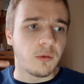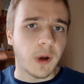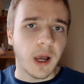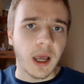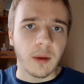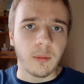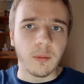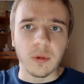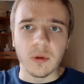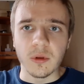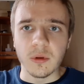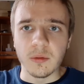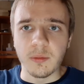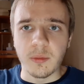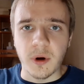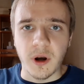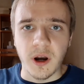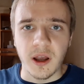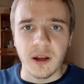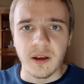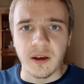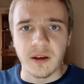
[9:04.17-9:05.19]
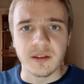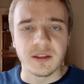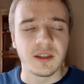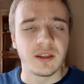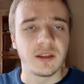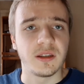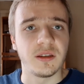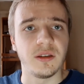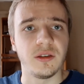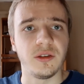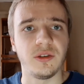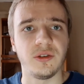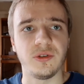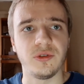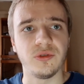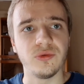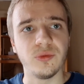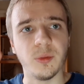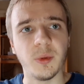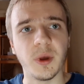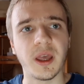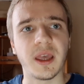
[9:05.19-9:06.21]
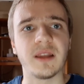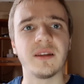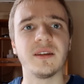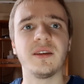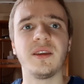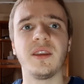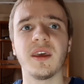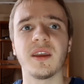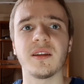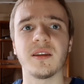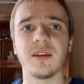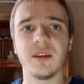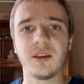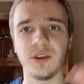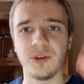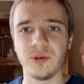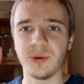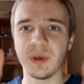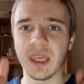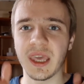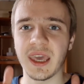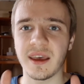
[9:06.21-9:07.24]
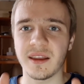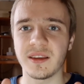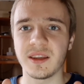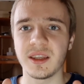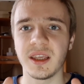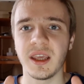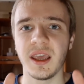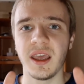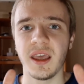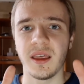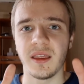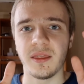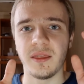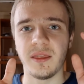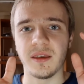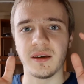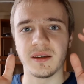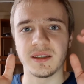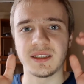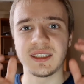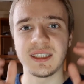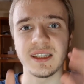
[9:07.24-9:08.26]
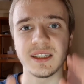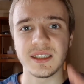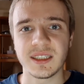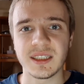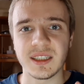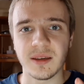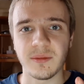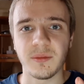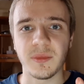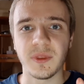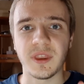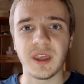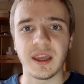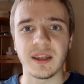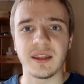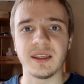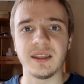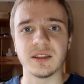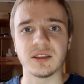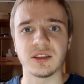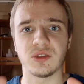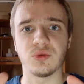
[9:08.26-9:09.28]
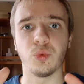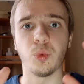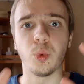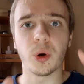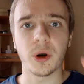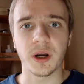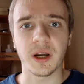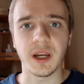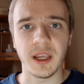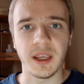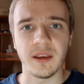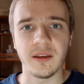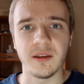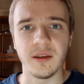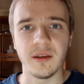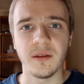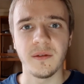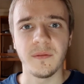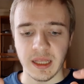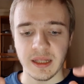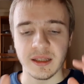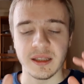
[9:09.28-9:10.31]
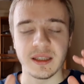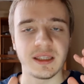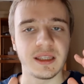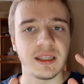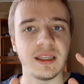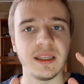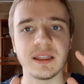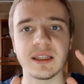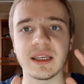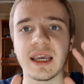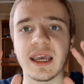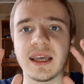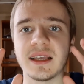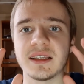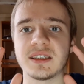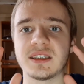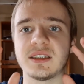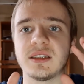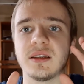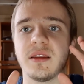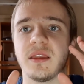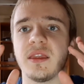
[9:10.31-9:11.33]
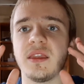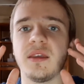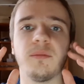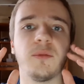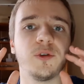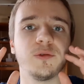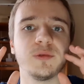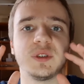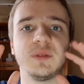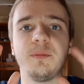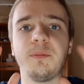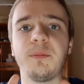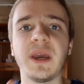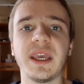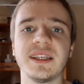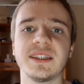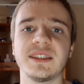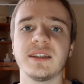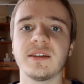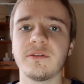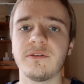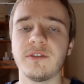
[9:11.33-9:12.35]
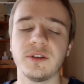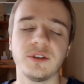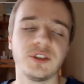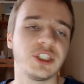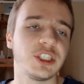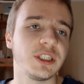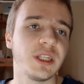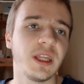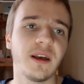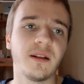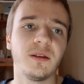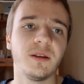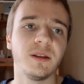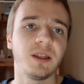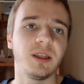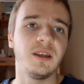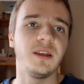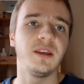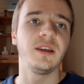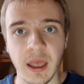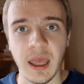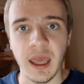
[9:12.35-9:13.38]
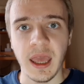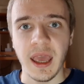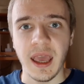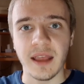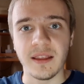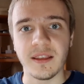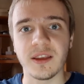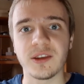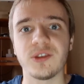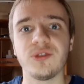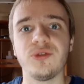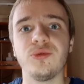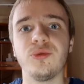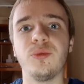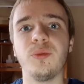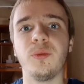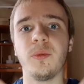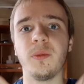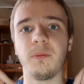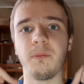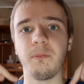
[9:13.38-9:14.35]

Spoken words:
viable product, and then you get the system that is working, and it has the most basic functionality, and then you